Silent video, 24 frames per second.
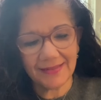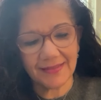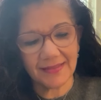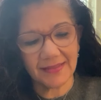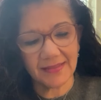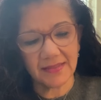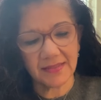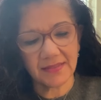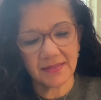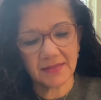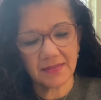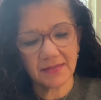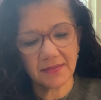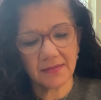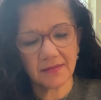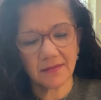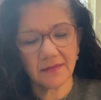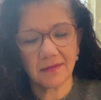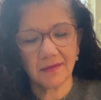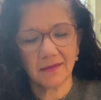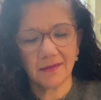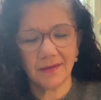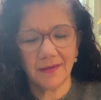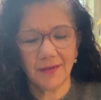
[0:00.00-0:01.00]
this.
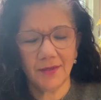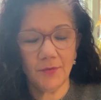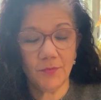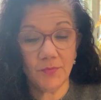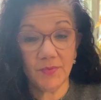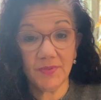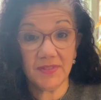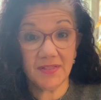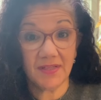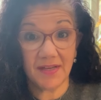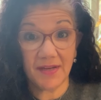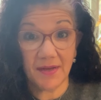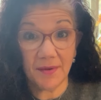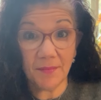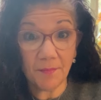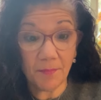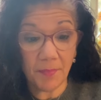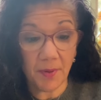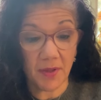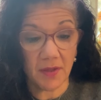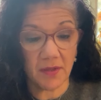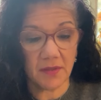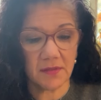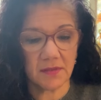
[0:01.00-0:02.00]
It was an
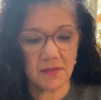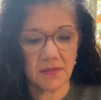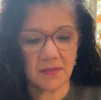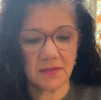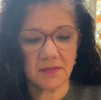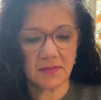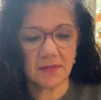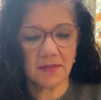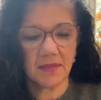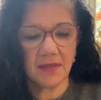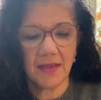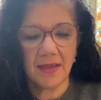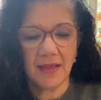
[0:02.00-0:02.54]
impulse.